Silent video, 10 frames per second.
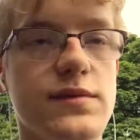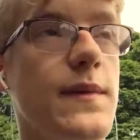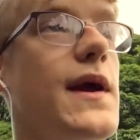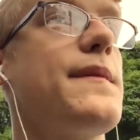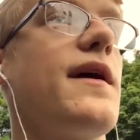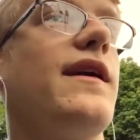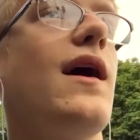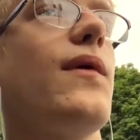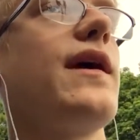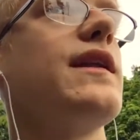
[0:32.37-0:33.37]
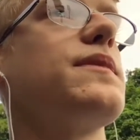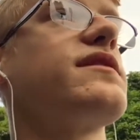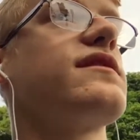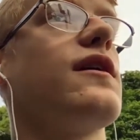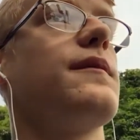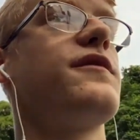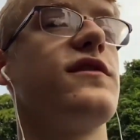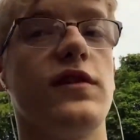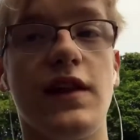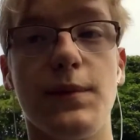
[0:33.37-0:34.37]
It's my paper. I'm now waiting at the bus stop
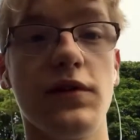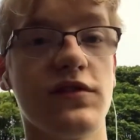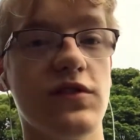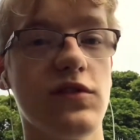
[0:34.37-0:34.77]
to get the bus to